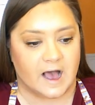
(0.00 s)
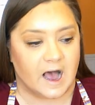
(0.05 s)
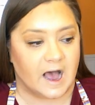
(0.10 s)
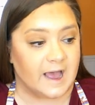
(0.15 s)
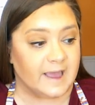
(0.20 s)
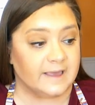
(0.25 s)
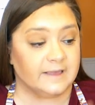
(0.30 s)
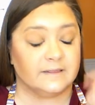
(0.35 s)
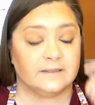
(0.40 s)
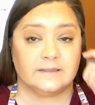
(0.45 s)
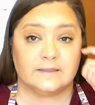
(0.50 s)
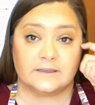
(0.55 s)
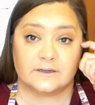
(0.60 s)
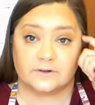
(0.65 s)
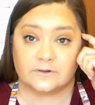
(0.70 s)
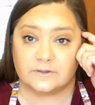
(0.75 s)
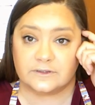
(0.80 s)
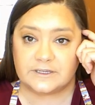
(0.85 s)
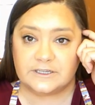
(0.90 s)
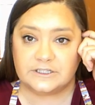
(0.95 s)
I
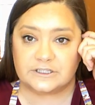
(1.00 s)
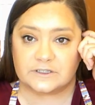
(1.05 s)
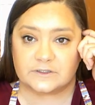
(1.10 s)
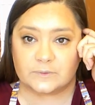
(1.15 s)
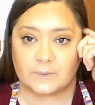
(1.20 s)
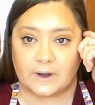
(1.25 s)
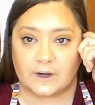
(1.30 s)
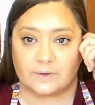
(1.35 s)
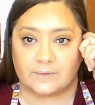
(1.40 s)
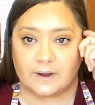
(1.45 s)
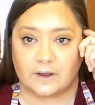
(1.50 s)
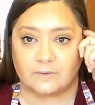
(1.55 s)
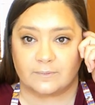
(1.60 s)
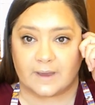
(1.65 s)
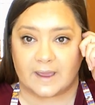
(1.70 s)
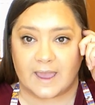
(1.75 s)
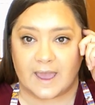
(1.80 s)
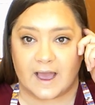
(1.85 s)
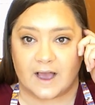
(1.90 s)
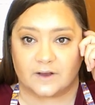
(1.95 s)
literally just went around
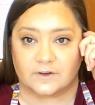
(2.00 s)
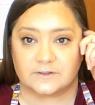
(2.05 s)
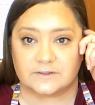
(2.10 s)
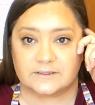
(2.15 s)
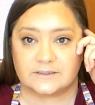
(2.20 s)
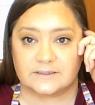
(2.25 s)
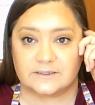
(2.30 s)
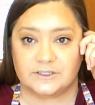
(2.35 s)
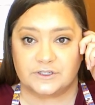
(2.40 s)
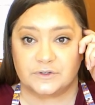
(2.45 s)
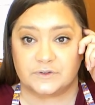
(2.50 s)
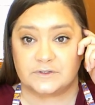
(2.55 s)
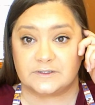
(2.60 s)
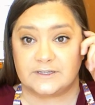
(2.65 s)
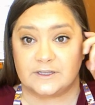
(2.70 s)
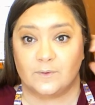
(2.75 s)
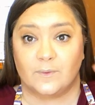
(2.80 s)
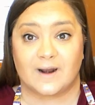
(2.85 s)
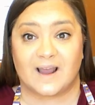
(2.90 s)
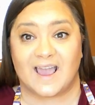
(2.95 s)
my house to
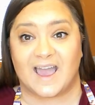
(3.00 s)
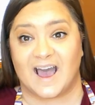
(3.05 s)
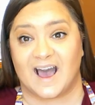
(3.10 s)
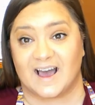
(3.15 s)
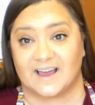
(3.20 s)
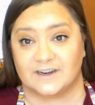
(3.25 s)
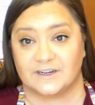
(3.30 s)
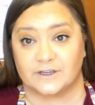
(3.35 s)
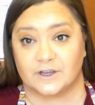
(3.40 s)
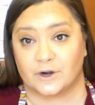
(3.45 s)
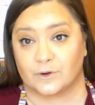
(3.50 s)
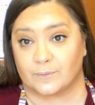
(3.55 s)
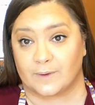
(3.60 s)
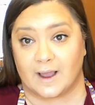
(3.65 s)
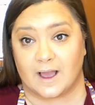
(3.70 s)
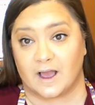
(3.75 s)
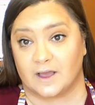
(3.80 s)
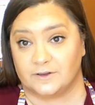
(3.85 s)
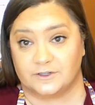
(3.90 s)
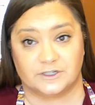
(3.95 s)
see what I had
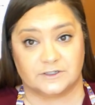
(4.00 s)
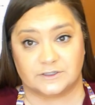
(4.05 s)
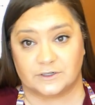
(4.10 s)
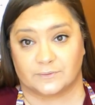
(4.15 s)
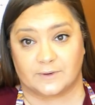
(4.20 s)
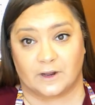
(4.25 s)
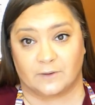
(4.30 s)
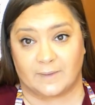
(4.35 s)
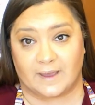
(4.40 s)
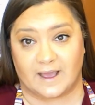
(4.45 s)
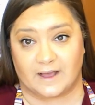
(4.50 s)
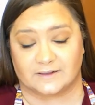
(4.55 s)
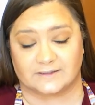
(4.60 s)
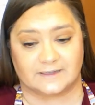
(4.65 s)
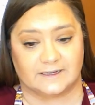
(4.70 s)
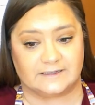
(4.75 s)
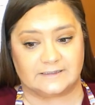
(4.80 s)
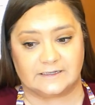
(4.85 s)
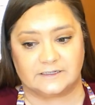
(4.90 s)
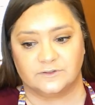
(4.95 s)
just around my house.
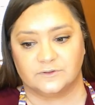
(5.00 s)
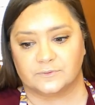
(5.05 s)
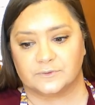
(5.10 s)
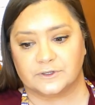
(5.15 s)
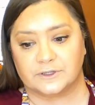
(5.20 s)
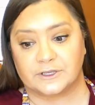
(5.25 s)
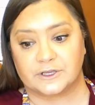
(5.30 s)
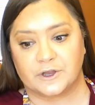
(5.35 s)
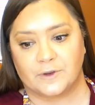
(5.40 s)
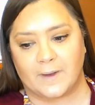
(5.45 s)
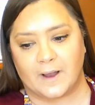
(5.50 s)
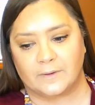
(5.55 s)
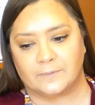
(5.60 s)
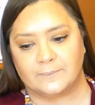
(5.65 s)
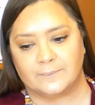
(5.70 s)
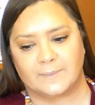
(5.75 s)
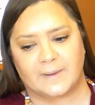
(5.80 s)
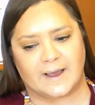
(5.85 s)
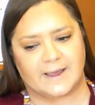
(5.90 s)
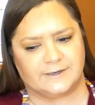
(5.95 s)
I didn't really go out
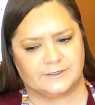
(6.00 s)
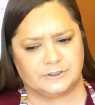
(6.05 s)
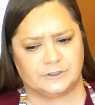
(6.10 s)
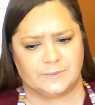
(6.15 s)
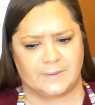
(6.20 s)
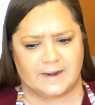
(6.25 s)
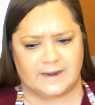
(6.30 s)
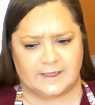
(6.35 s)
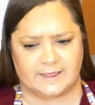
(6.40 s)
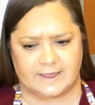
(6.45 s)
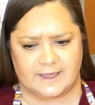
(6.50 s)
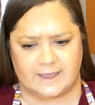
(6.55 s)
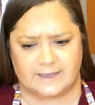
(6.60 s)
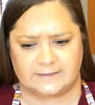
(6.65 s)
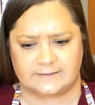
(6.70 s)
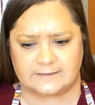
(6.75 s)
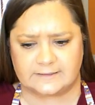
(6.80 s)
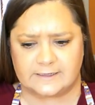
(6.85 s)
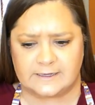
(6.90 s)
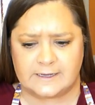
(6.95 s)
and buy too many
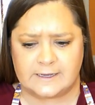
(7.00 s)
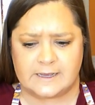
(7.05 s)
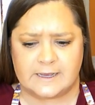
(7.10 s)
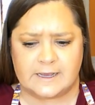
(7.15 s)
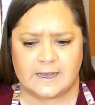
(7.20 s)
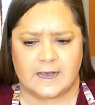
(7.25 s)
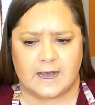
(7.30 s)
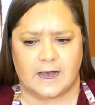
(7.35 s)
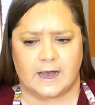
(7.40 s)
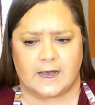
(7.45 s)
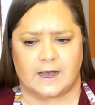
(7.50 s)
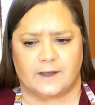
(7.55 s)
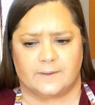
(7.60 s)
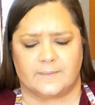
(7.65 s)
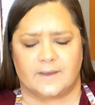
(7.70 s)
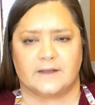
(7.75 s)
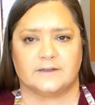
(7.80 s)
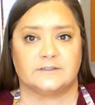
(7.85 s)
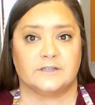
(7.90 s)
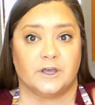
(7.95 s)
things.
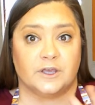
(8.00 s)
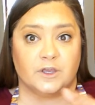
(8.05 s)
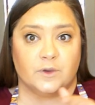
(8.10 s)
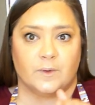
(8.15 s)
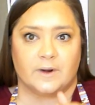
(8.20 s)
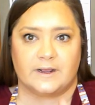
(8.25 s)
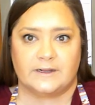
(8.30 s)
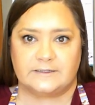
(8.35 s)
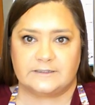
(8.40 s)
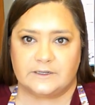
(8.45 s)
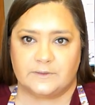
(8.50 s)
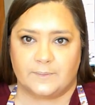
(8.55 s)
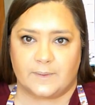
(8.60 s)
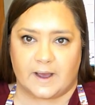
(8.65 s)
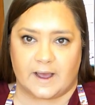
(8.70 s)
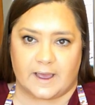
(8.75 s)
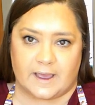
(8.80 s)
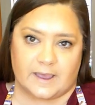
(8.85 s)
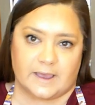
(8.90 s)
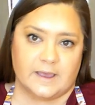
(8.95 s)
I'll tell you what I did
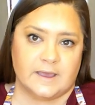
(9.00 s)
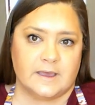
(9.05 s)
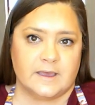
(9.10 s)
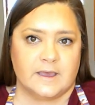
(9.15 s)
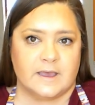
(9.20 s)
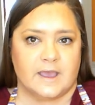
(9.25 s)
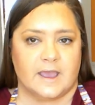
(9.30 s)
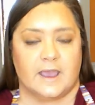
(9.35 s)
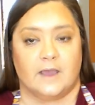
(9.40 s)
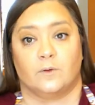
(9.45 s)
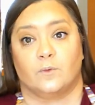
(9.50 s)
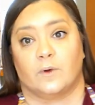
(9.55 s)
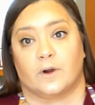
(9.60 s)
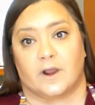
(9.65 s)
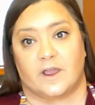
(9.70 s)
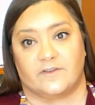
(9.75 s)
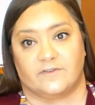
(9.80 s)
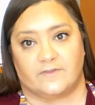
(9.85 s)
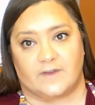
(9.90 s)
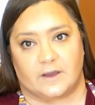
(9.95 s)
buy and where
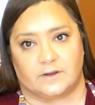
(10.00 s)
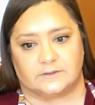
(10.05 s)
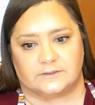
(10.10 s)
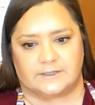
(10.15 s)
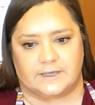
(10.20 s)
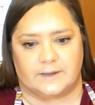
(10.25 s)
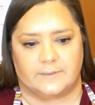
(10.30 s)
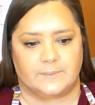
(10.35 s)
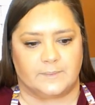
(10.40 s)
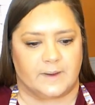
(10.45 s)
I found it.